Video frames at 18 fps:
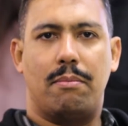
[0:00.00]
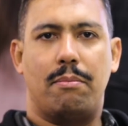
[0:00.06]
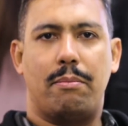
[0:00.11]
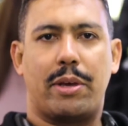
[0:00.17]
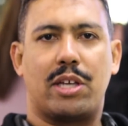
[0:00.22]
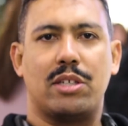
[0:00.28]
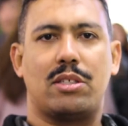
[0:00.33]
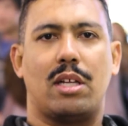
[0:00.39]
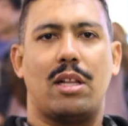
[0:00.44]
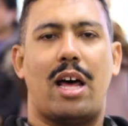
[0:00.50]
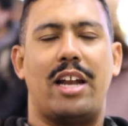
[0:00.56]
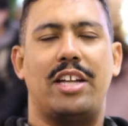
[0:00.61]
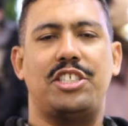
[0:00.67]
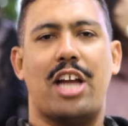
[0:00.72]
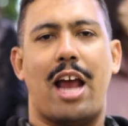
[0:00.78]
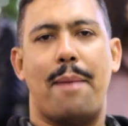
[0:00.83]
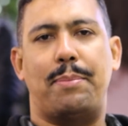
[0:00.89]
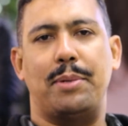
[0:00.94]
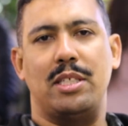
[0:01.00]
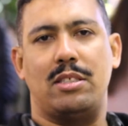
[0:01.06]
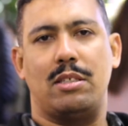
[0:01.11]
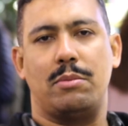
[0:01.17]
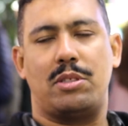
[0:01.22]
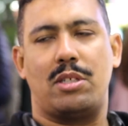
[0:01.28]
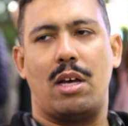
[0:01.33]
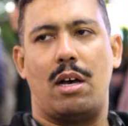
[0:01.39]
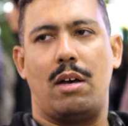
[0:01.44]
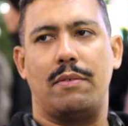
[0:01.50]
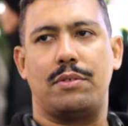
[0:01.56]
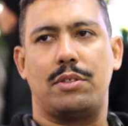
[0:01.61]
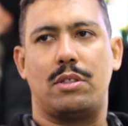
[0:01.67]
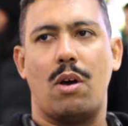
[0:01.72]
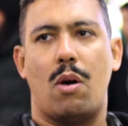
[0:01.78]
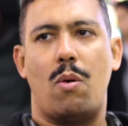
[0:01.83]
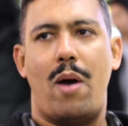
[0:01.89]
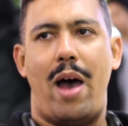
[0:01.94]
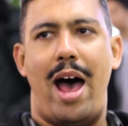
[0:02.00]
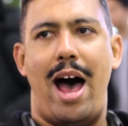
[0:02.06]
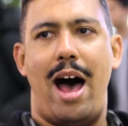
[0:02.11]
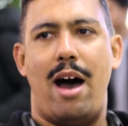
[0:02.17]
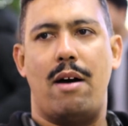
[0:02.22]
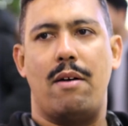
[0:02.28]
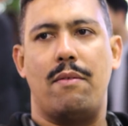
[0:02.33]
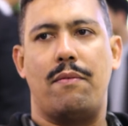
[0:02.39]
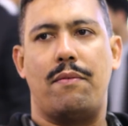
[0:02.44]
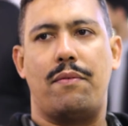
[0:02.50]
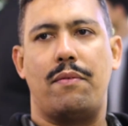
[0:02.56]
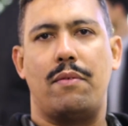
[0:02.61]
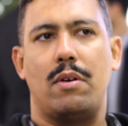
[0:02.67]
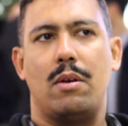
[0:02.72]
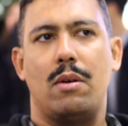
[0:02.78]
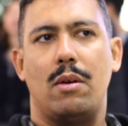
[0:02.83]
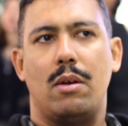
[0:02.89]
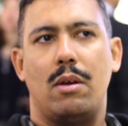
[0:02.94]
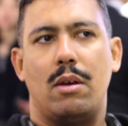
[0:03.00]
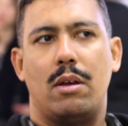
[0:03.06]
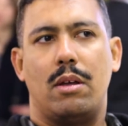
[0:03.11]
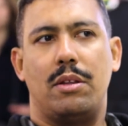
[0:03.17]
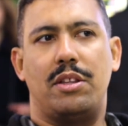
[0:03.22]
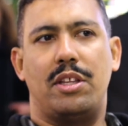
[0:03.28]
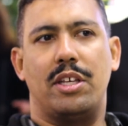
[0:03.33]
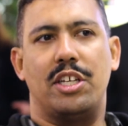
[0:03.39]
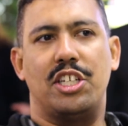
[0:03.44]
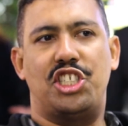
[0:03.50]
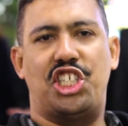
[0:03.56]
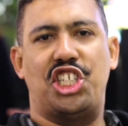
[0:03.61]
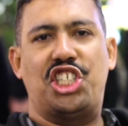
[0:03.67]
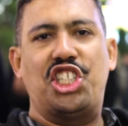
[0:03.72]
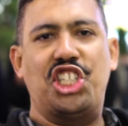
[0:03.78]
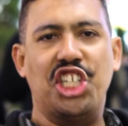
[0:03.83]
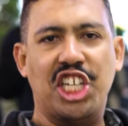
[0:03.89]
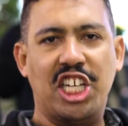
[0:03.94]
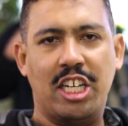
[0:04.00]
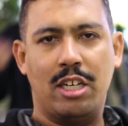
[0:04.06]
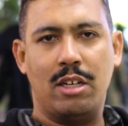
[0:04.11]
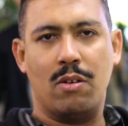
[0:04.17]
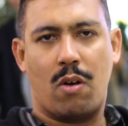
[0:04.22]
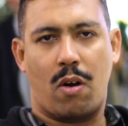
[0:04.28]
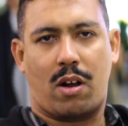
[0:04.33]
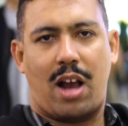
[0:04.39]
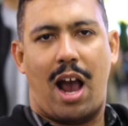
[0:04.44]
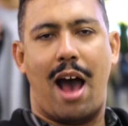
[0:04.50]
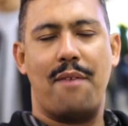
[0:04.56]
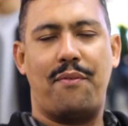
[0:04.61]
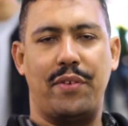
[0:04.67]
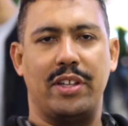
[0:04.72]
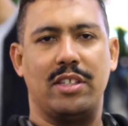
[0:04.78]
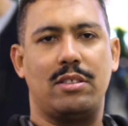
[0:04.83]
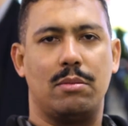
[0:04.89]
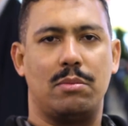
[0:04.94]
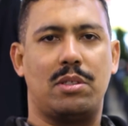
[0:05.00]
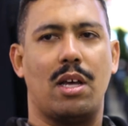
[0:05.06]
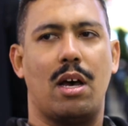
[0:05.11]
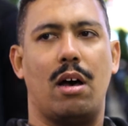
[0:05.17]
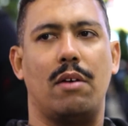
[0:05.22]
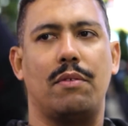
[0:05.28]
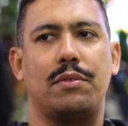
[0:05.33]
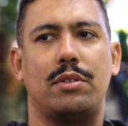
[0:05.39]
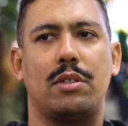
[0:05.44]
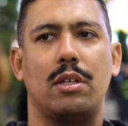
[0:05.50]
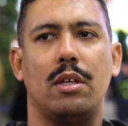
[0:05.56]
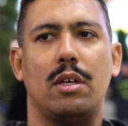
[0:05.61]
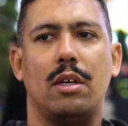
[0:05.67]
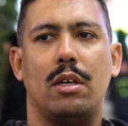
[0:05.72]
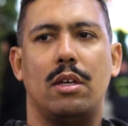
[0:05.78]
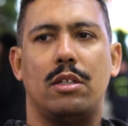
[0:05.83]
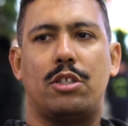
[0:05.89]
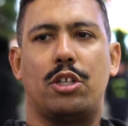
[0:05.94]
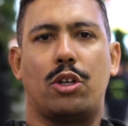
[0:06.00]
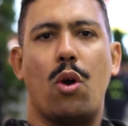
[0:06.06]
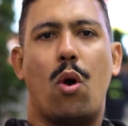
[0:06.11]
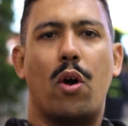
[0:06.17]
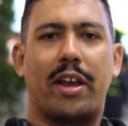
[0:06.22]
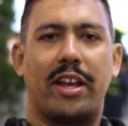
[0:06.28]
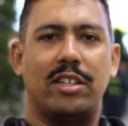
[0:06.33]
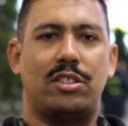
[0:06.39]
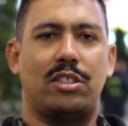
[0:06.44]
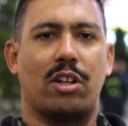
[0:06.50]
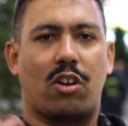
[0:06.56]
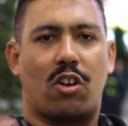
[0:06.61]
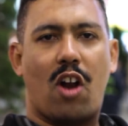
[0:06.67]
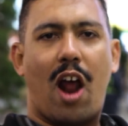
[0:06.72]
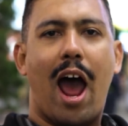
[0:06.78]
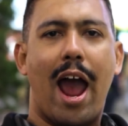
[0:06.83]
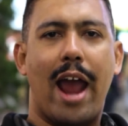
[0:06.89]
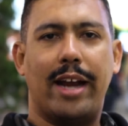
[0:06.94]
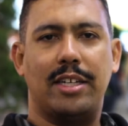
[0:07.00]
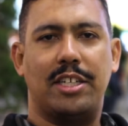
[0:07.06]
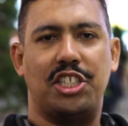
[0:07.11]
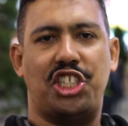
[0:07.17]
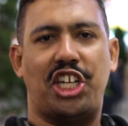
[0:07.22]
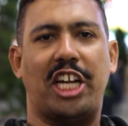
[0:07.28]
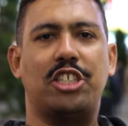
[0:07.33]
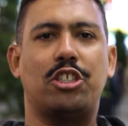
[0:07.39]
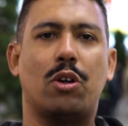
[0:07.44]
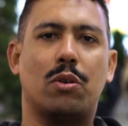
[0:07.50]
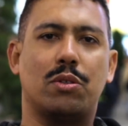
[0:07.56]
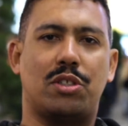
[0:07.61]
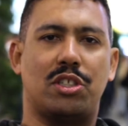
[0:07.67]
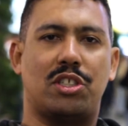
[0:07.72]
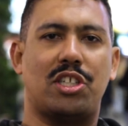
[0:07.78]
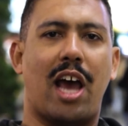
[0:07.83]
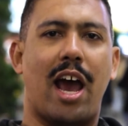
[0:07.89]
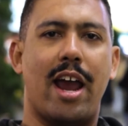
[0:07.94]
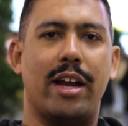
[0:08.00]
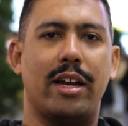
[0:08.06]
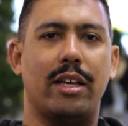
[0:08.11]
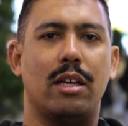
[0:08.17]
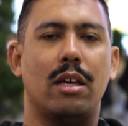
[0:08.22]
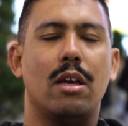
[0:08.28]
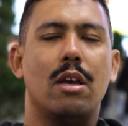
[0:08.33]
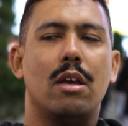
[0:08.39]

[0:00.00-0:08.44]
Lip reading: Because a lot of Japanese themselves don't have the jishin or confidence themselves to go against the grind to change their own society.